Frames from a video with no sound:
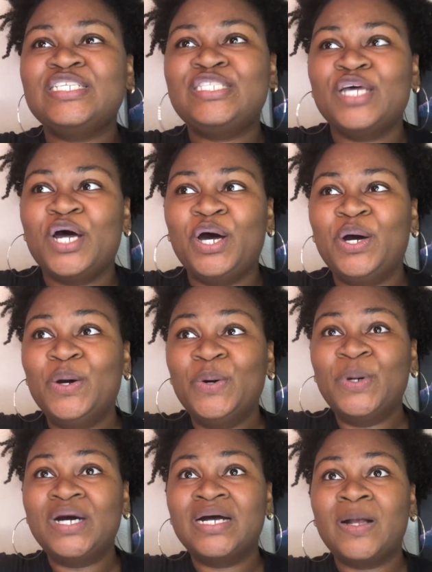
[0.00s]

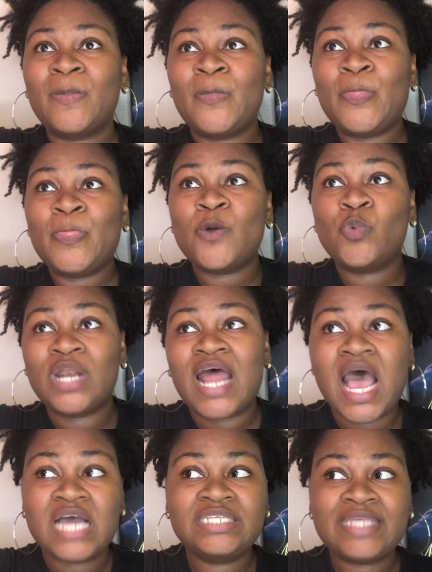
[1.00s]
So when
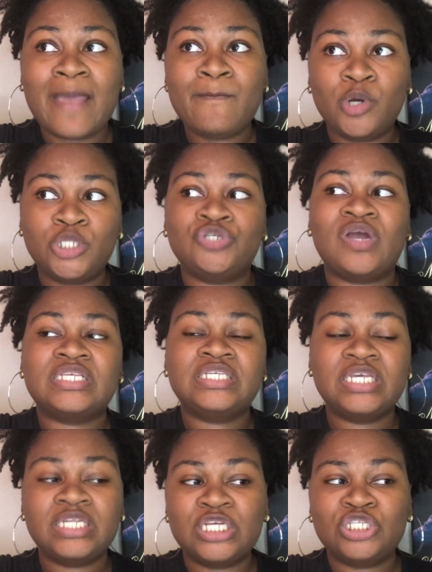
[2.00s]
I say moisturizing
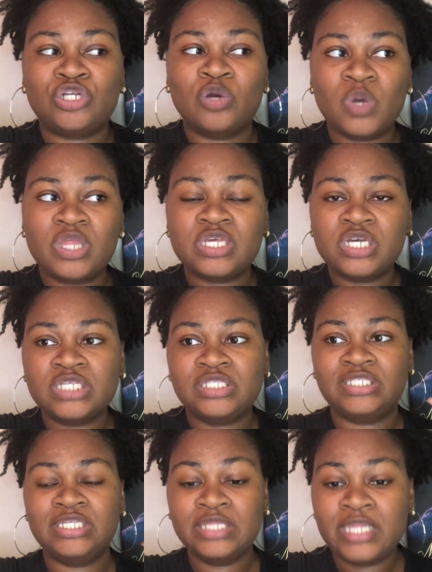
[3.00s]
conditioner with good
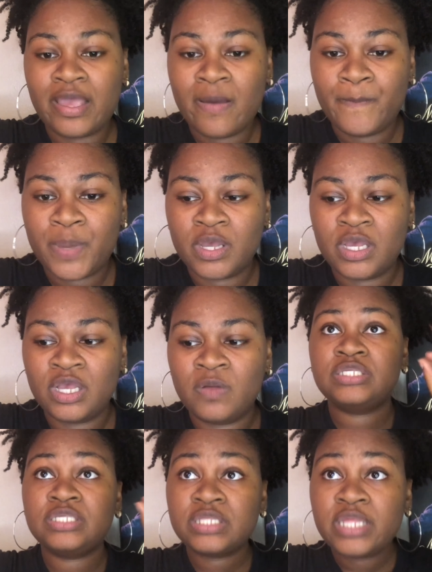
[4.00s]
slip
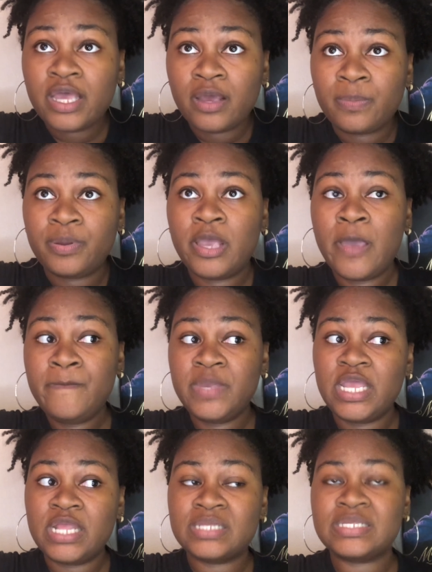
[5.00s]

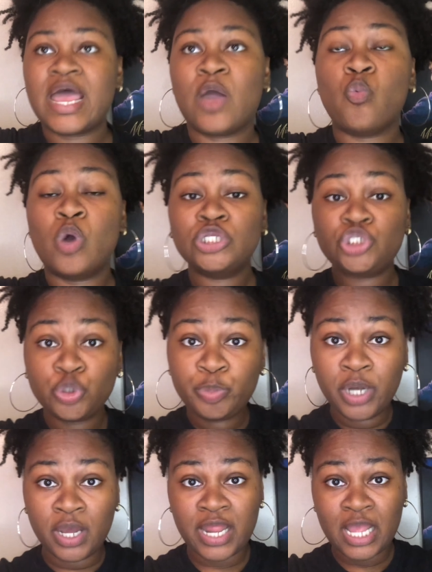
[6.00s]
means that once you
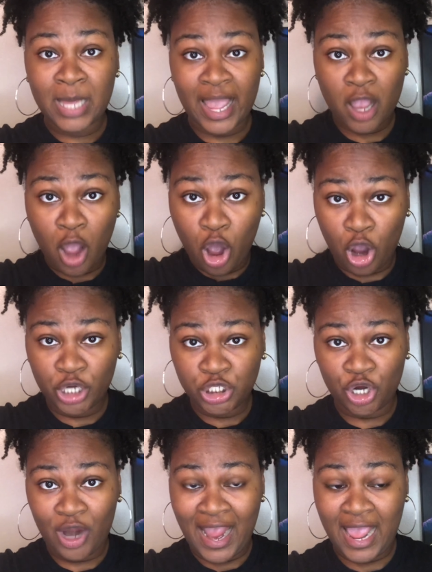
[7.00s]
put it like on
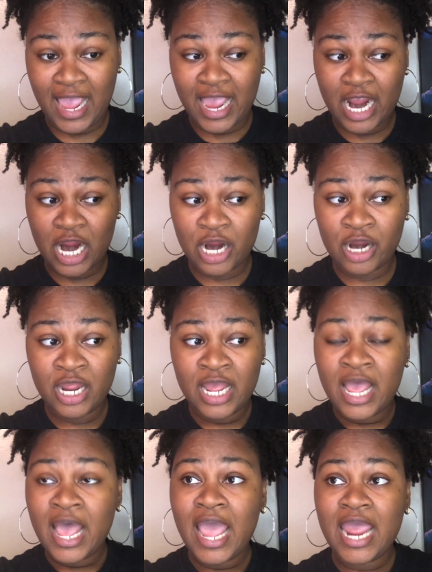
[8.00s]
your hair
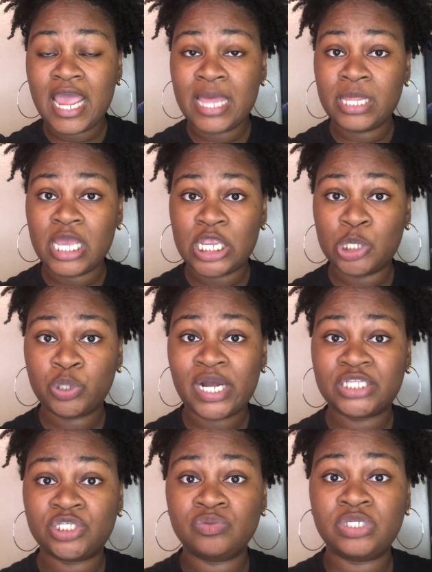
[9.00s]
and then you try
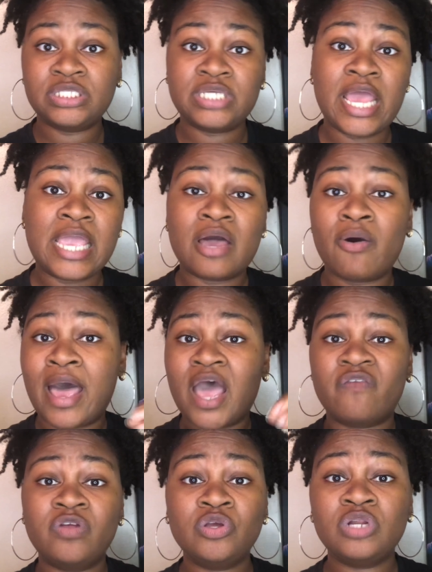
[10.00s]
to detangle
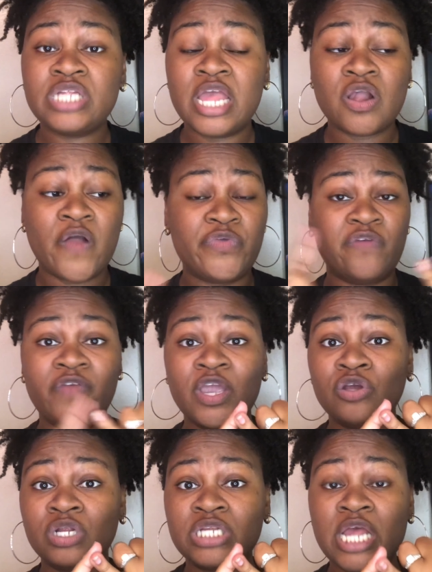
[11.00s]
however you detangle, if you
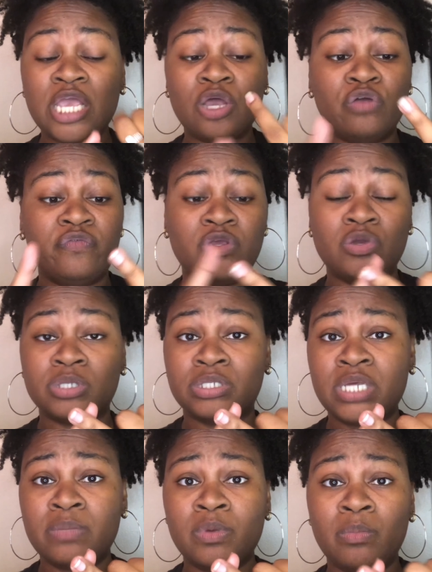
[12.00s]
finger detangle, if you use a
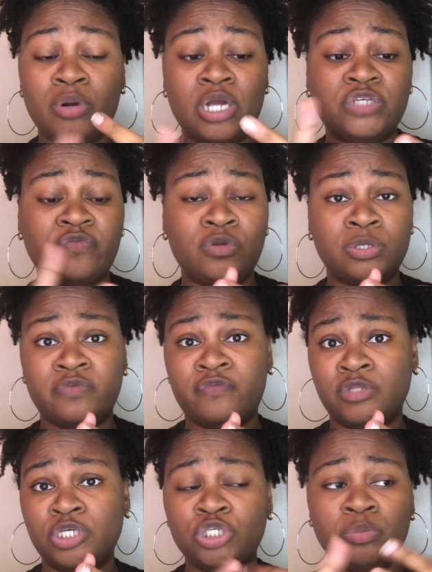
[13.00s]
Denman brush, if you use a
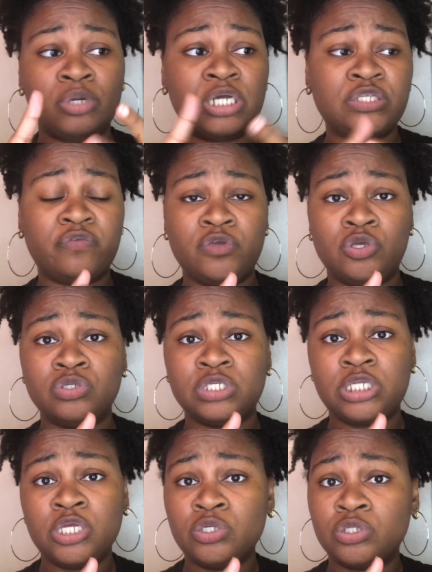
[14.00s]
Felicia brush, if you use a
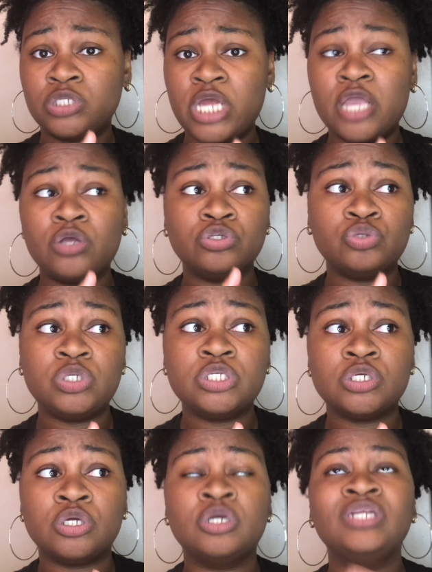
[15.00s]
tangle
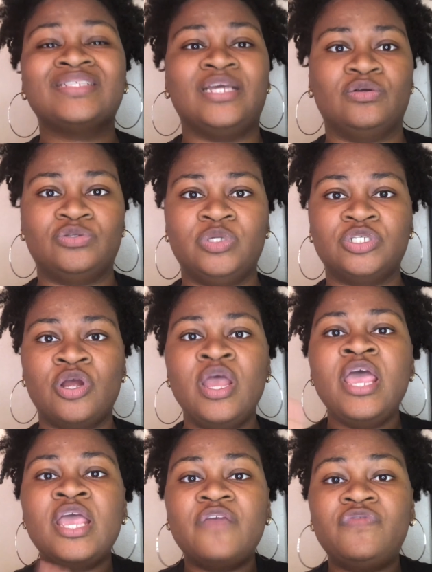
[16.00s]
tweezer,
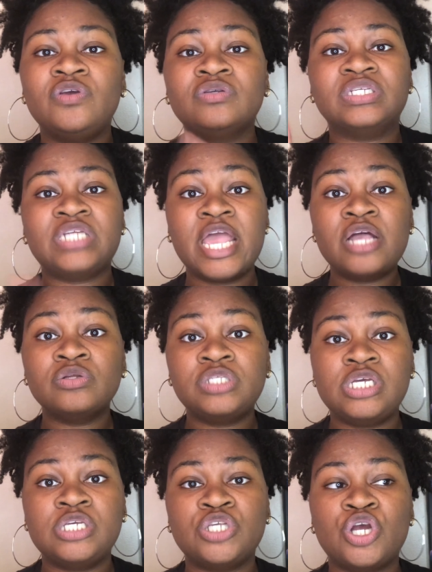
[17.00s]
if you use a tangle
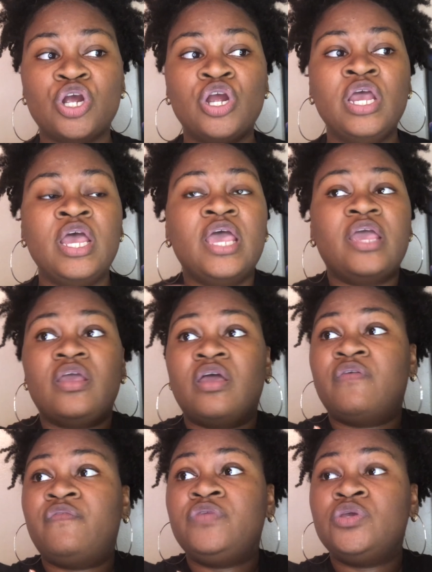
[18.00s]
teaser,
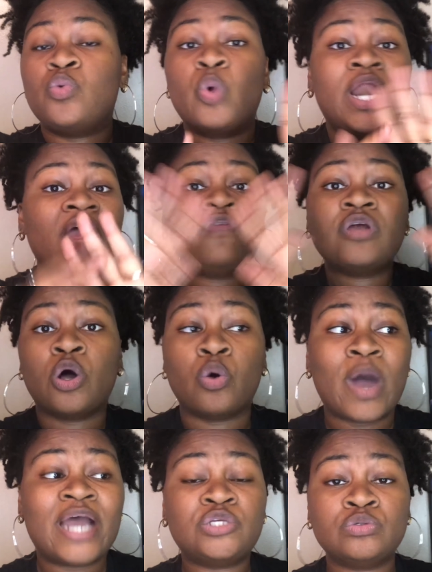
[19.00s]
if you whatever, a
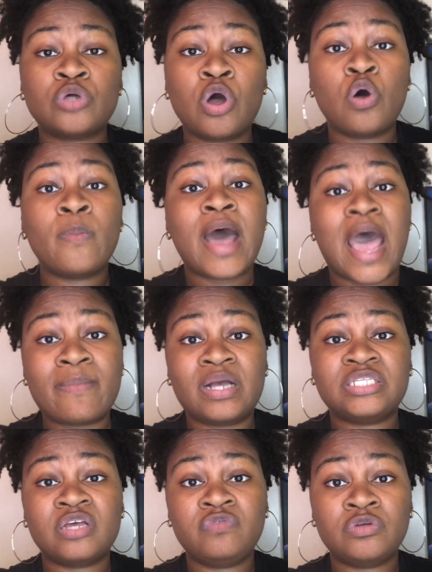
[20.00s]
wide tooth comb, I
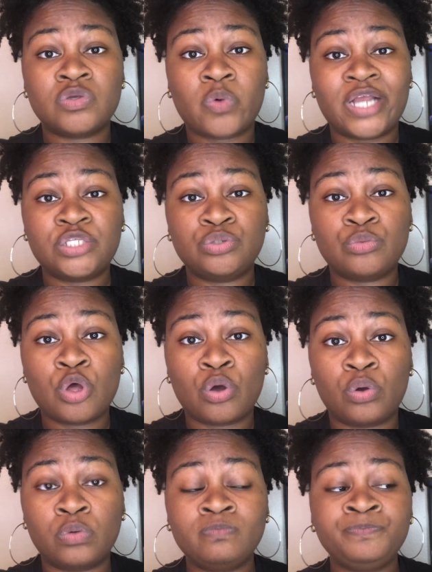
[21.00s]
myself use a wide tooth
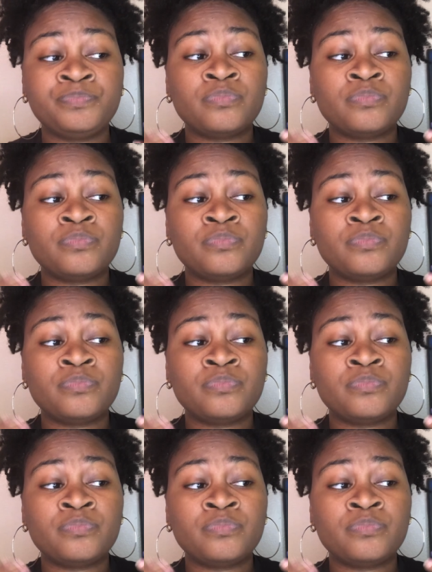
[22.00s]
comb.